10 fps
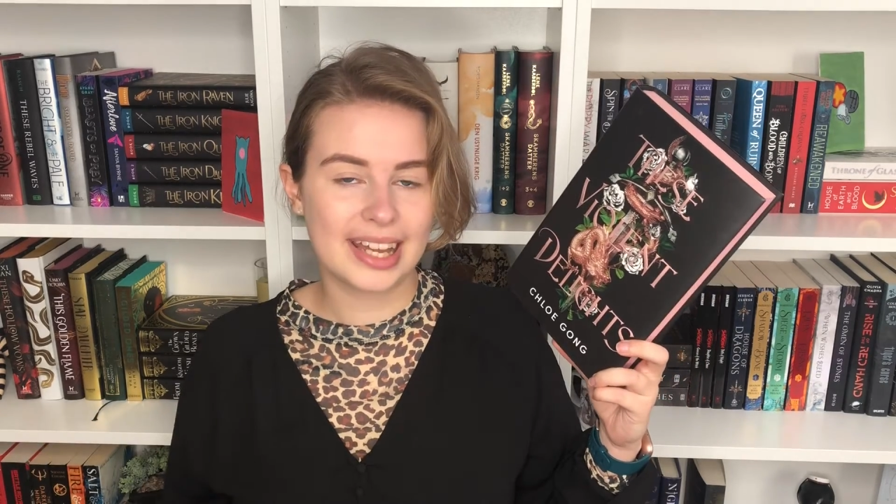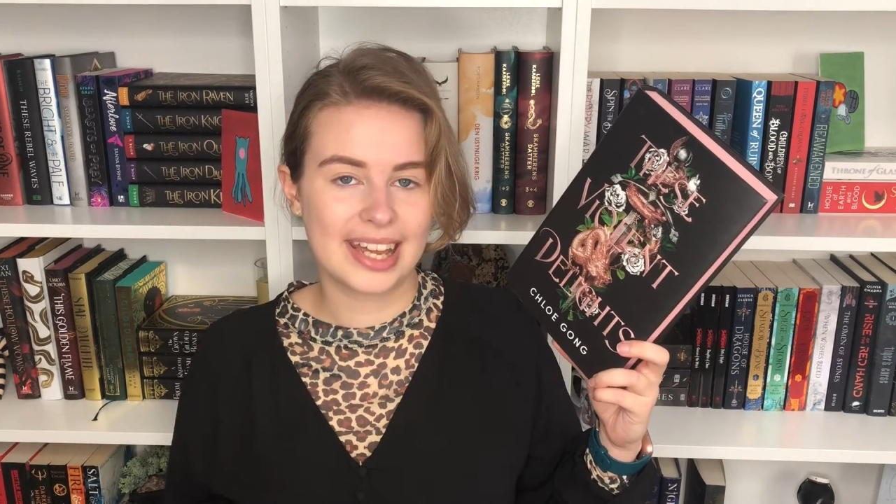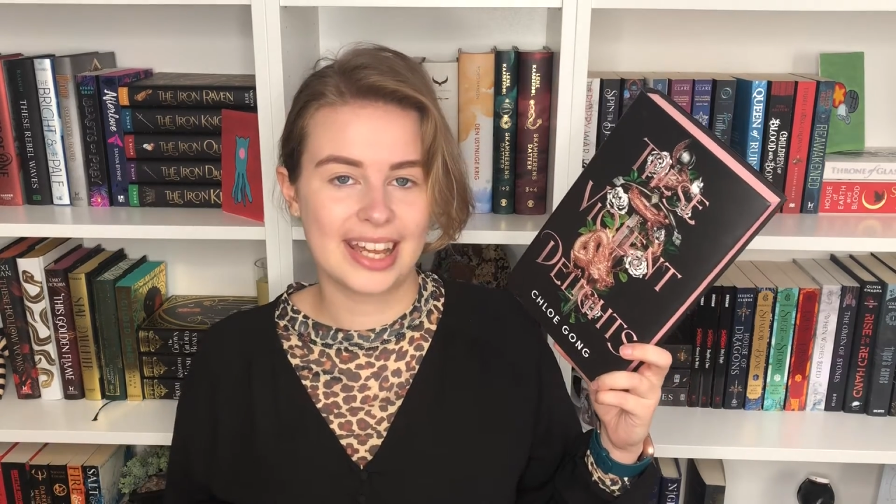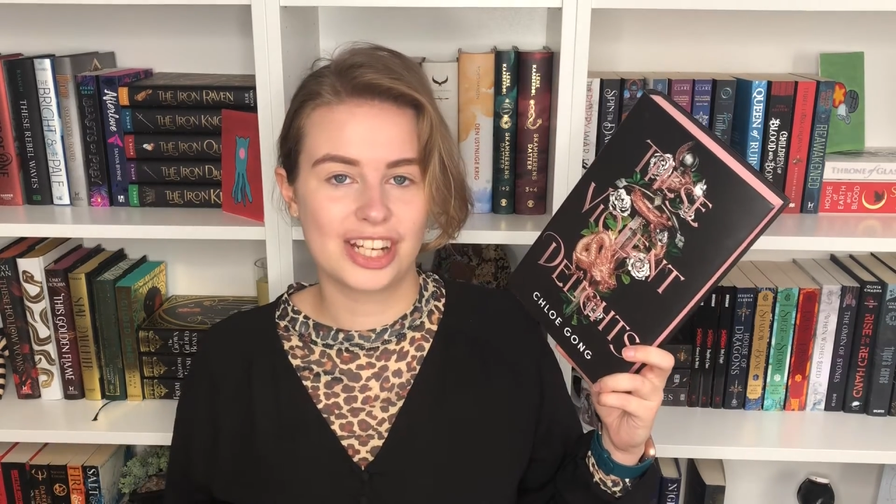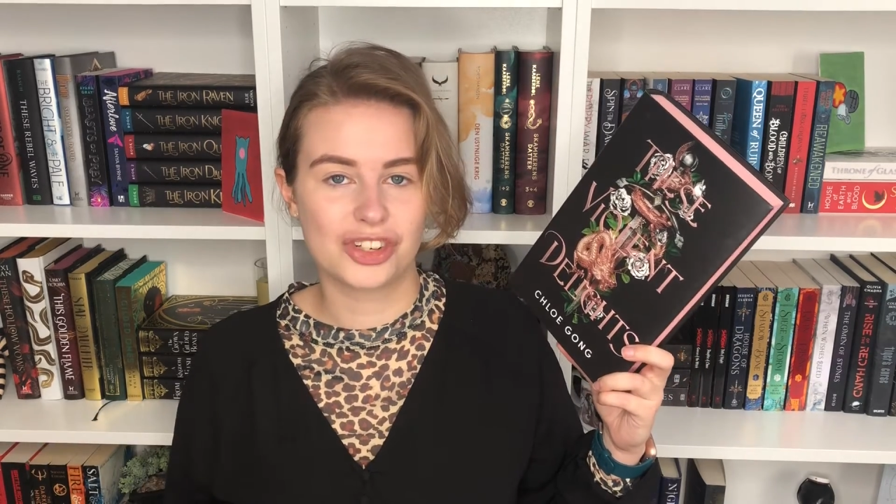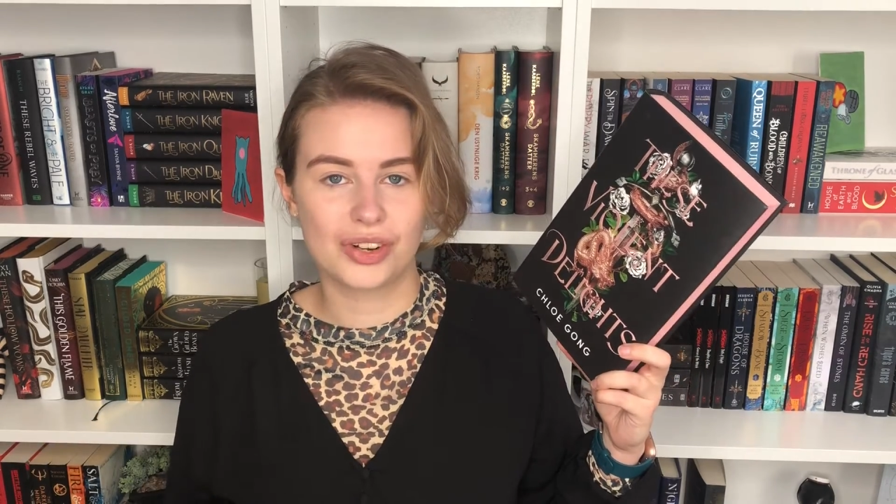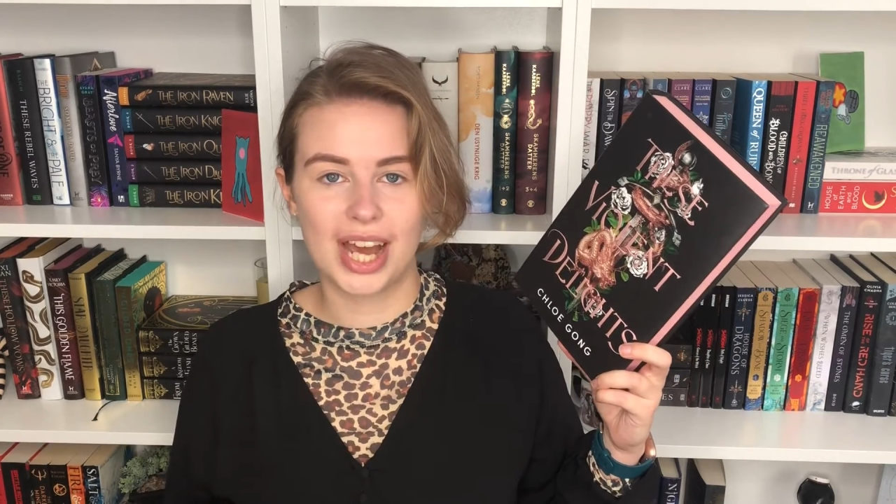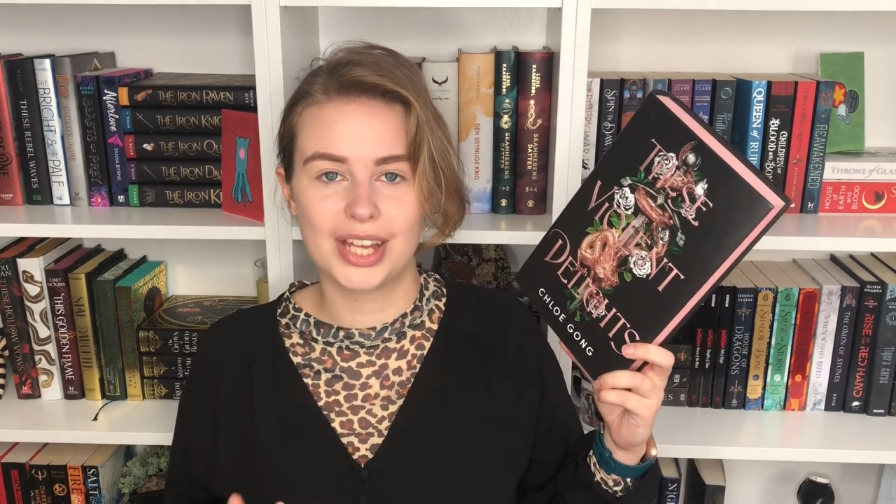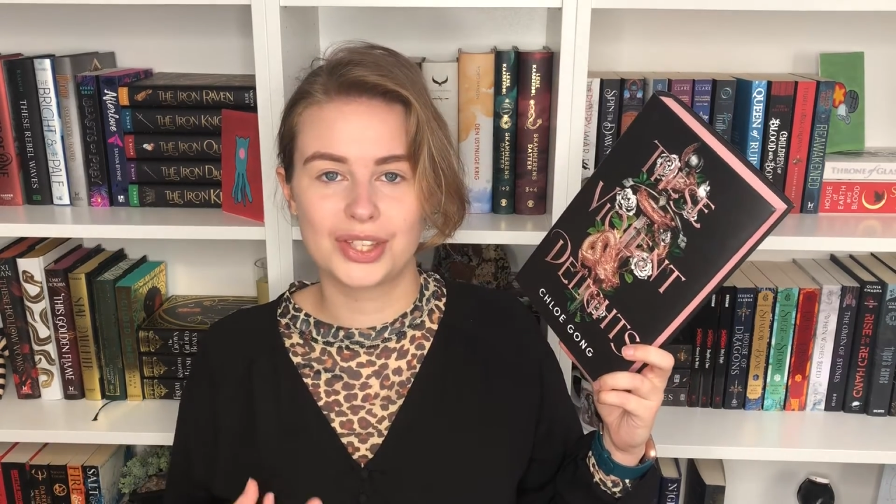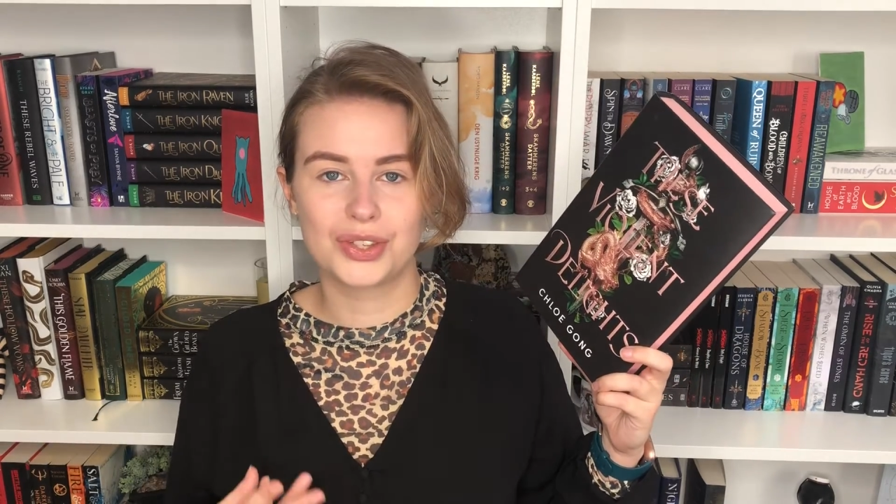and
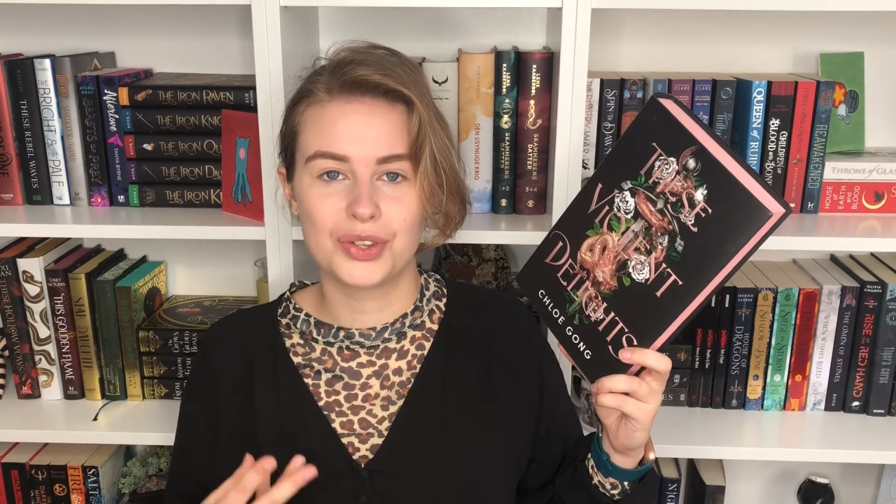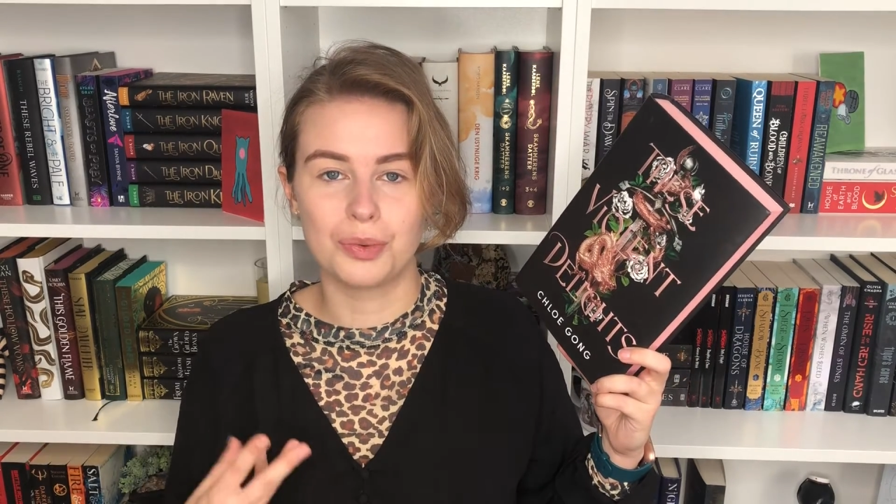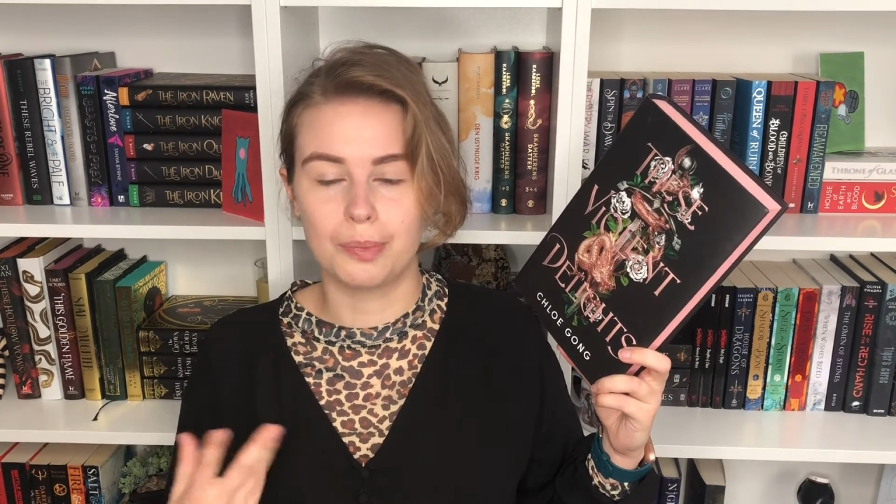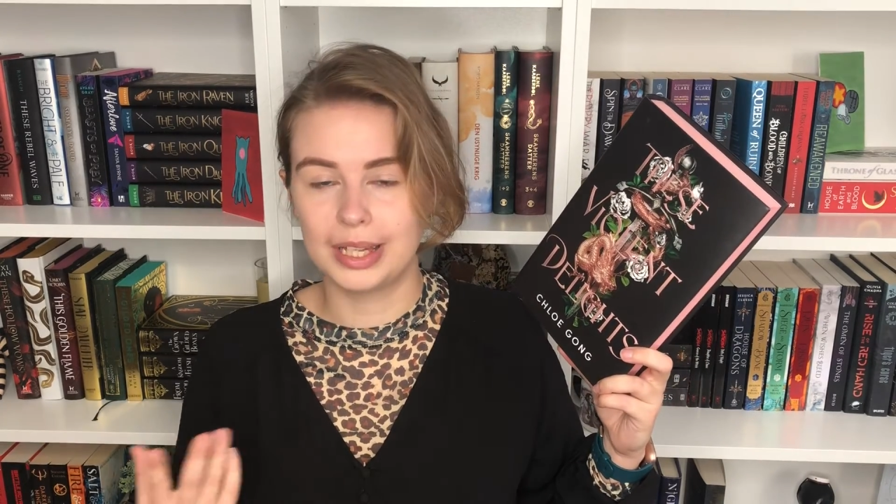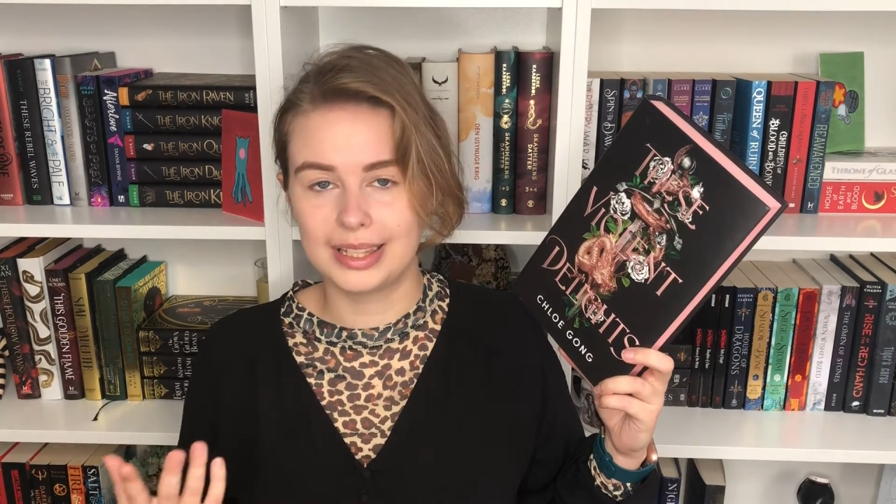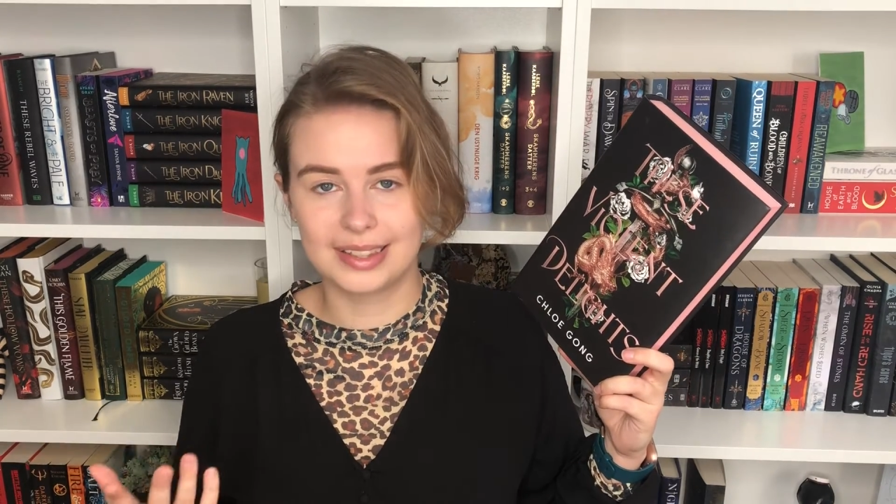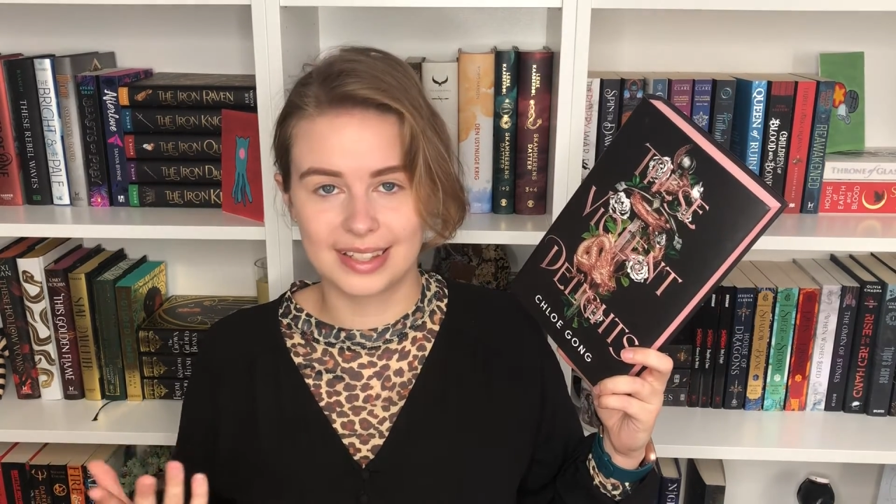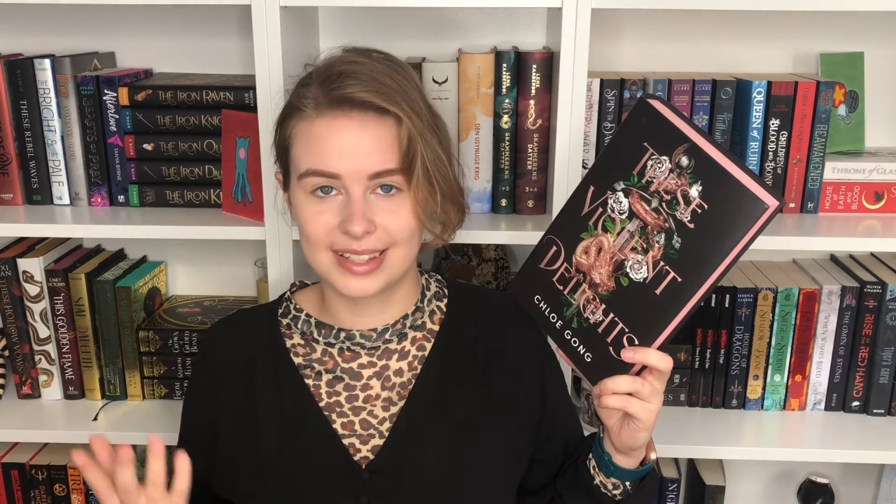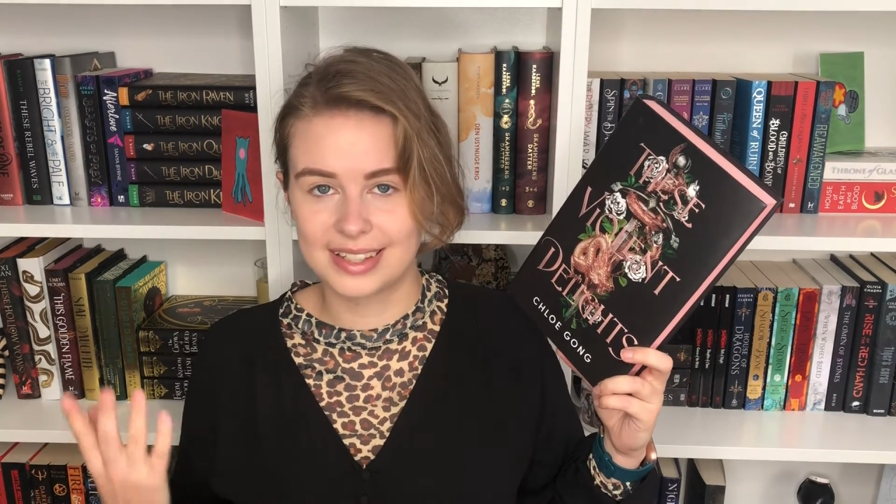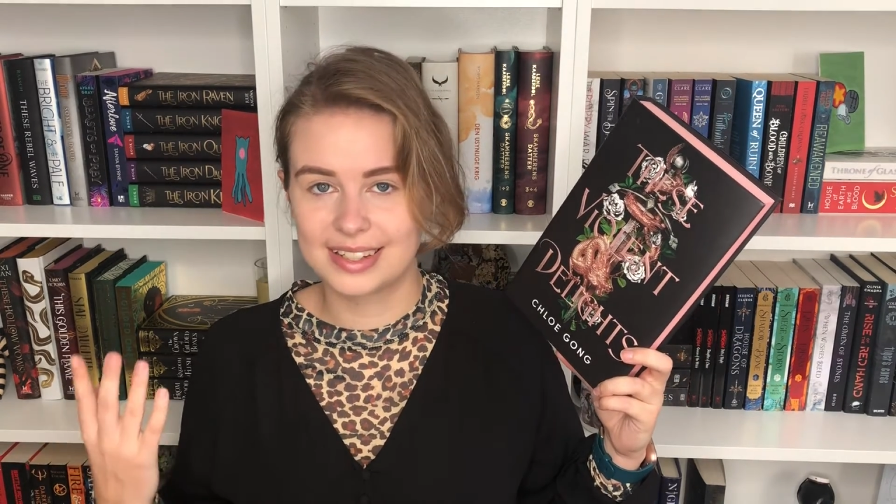try to beat
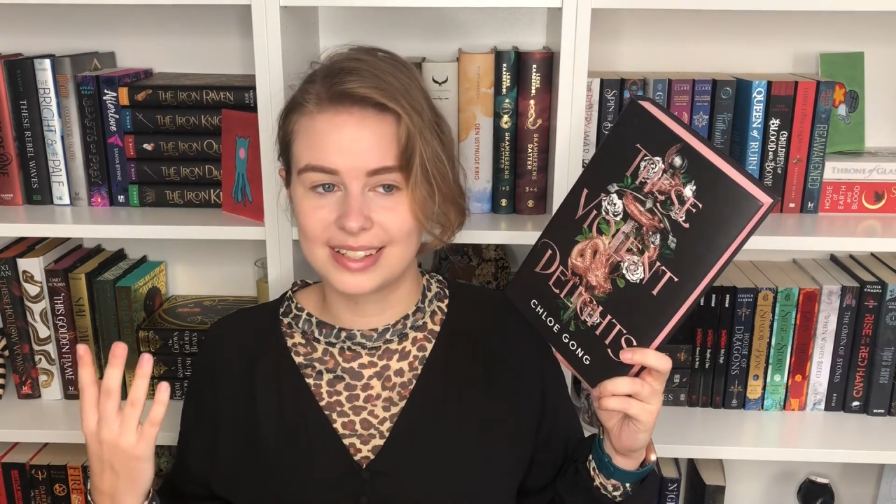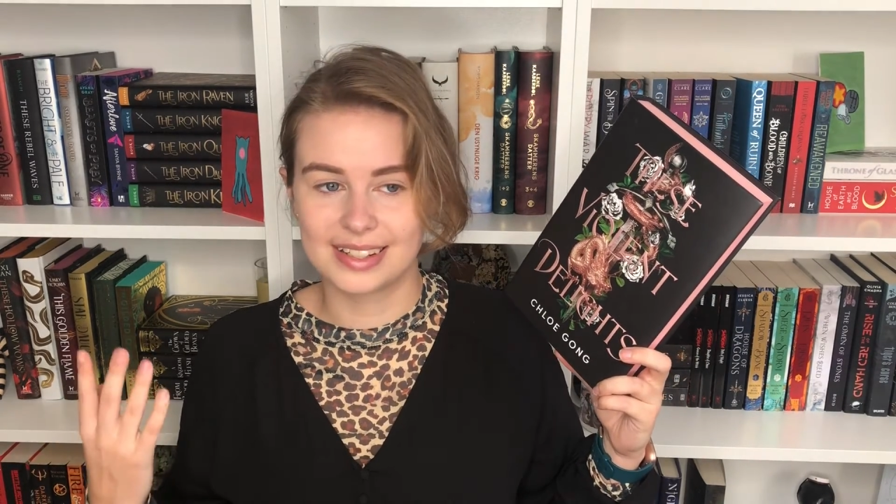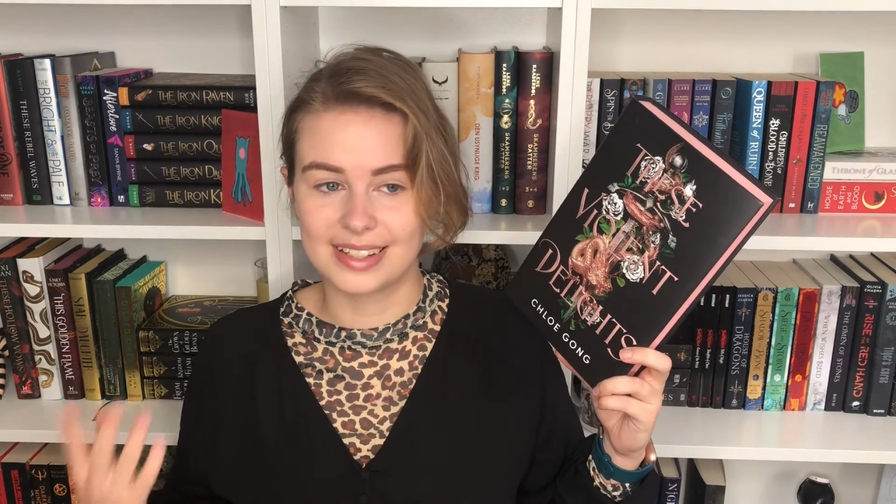this